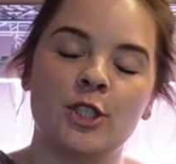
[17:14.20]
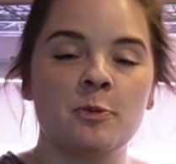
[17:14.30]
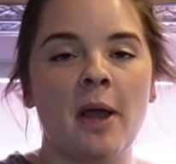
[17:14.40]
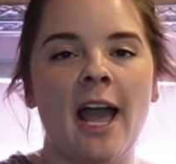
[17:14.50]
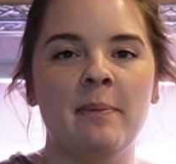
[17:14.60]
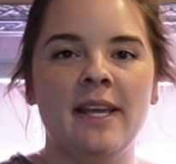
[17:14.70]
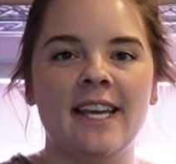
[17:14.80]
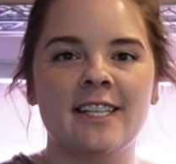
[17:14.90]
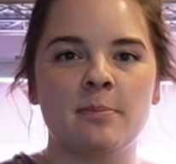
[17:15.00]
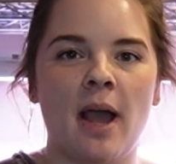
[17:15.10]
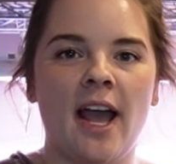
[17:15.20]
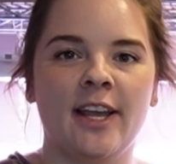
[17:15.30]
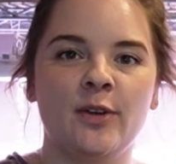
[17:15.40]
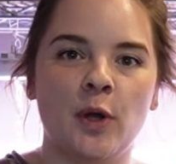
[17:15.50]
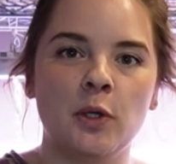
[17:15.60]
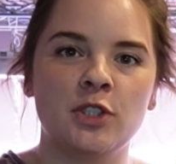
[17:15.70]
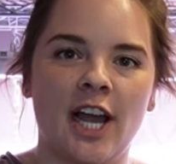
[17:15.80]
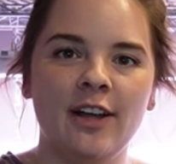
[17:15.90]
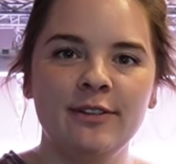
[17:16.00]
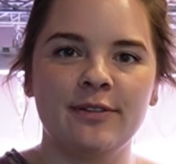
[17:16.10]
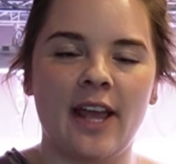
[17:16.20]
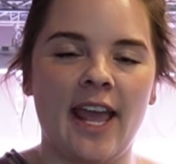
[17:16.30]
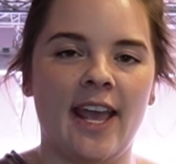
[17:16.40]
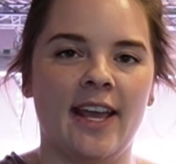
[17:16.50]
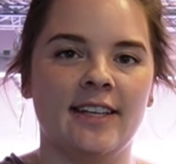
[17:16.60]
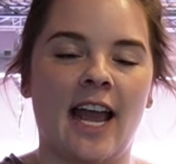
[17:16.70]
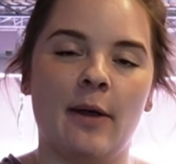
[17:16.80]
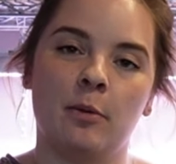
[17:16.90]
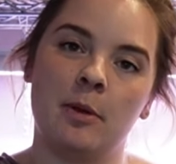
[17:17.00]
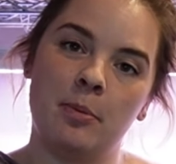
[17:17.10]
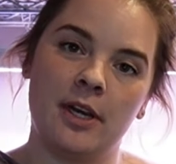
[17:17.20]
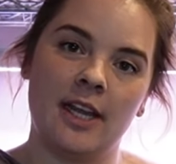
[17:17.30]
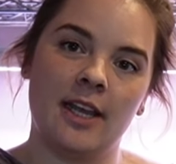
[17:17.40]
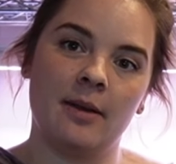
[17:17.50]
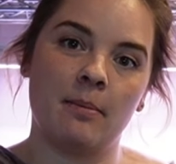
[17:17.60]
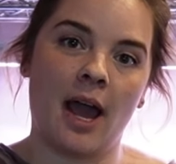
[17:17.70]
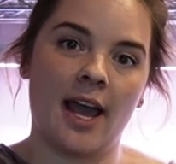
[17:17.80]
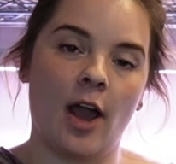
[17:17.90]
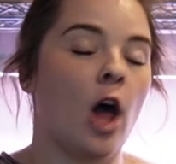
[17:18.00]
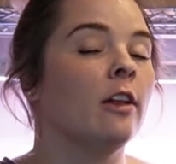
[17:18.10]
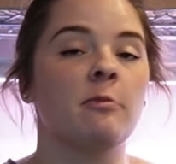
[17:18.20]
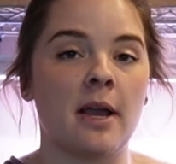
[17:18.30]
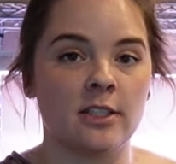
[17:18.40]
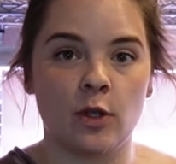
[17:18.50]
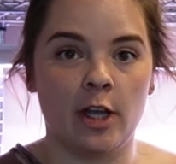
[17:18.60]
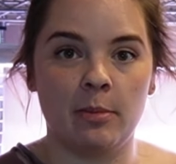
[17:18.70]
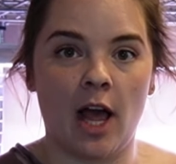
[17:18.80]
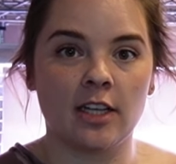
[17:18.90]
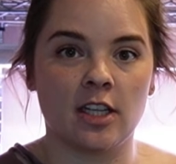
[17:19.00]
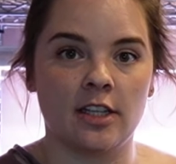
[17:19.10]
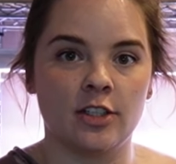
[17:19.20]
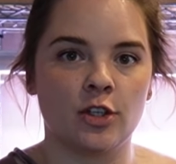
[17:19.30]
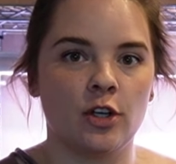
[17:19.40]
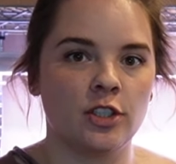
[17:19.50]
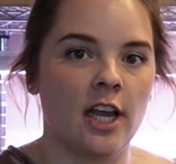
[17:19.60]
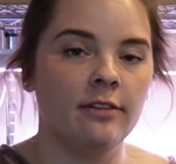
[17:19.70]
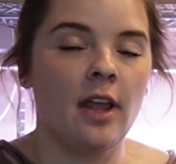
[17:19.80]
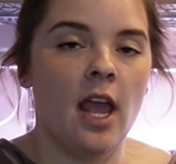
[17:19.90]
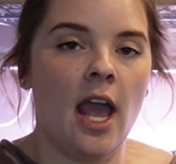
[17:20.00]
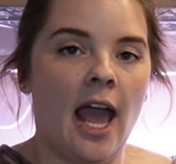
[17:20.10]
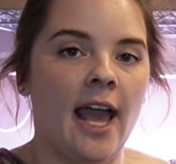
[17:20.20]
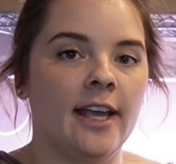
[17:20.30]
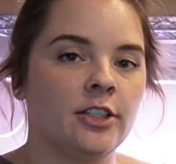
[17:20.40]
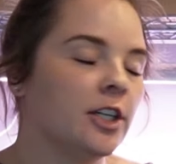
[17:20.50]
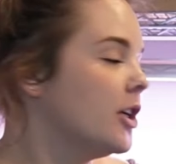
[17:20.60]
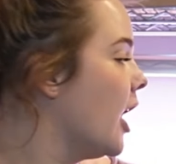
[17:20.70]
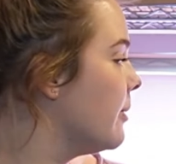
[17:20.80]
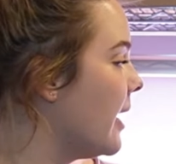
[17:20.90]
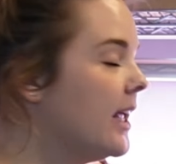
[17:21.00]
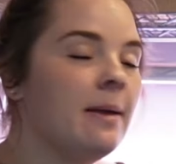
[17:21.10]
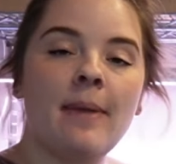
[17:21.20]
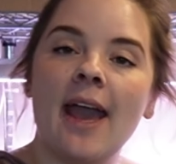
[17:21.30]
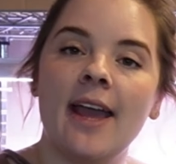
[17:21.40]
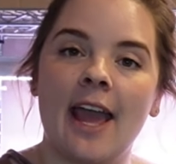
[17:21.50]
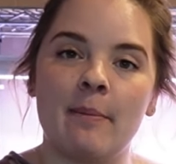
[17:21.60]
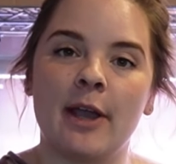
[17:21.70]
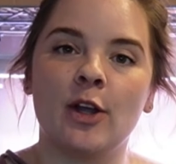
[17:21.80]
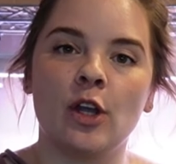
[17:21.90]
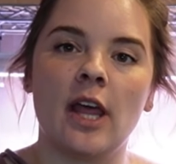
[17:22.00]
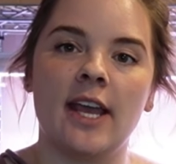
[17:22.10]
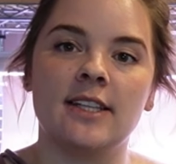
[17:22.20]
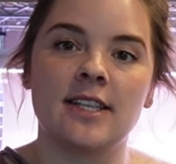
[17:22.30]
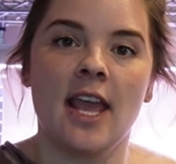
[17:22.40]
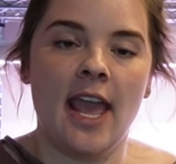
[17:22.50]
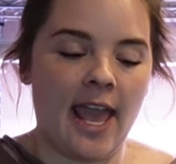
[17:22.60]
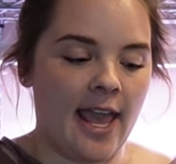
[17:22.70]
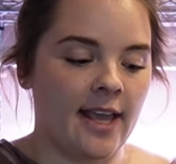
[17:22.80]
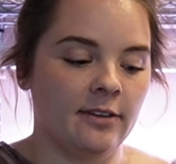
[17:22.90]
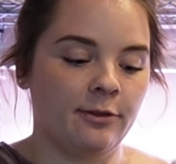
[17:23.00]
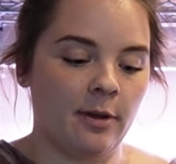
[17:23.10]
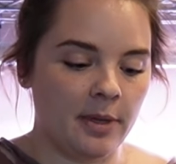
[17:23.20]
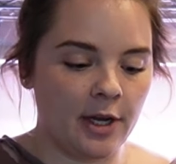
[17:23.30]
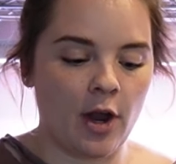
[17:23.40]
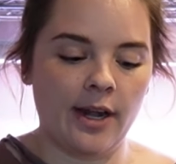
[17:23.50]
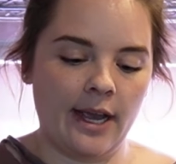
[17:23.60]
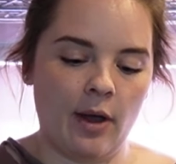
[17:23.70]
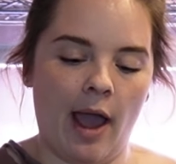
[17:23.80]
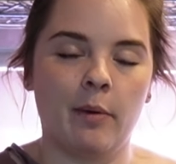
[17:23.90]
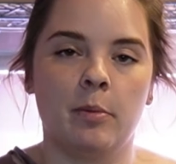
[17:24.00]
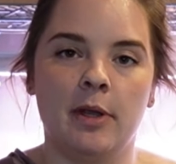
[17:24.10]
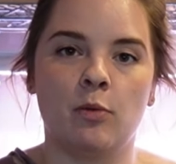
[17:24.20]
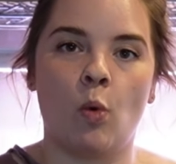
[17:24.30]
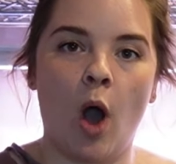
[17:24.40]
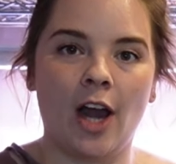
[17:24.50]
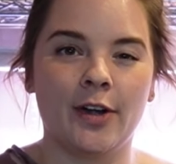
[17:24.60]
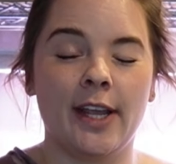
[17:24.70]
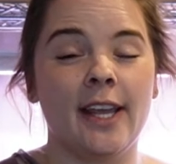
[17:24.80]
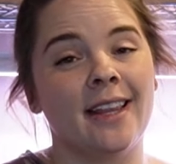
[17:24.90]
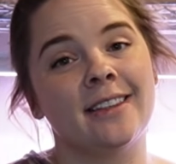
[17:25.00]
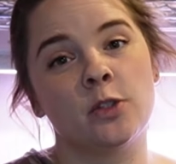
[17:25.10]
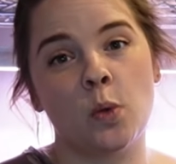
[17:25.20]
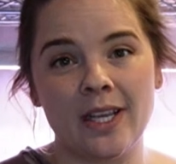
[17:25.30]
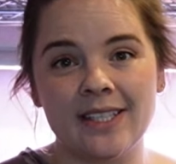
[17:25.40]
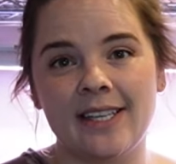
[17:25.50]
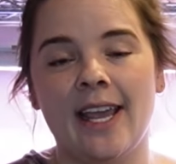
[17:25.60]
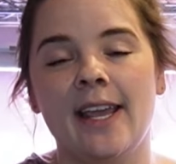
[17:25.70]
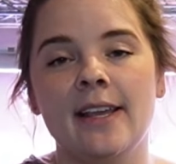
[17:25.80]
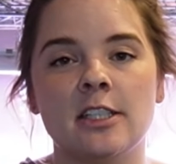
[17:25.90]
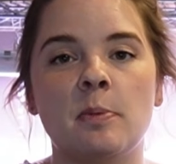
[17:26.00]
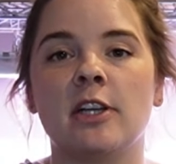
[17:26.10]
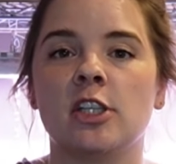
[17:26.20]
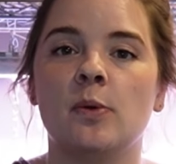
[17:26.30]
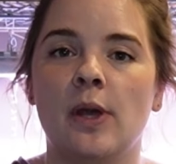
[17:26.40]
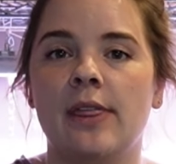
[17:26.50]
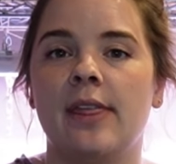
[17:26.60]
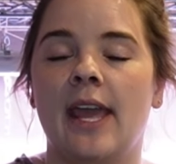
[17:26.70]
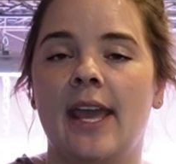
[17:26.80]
just behind me is my grow shelf, and I will be putting all of my soil blocks on this grow shelf. I turned on my heat mat and my grow lights, and from here on out I will be watering twice a day, especially with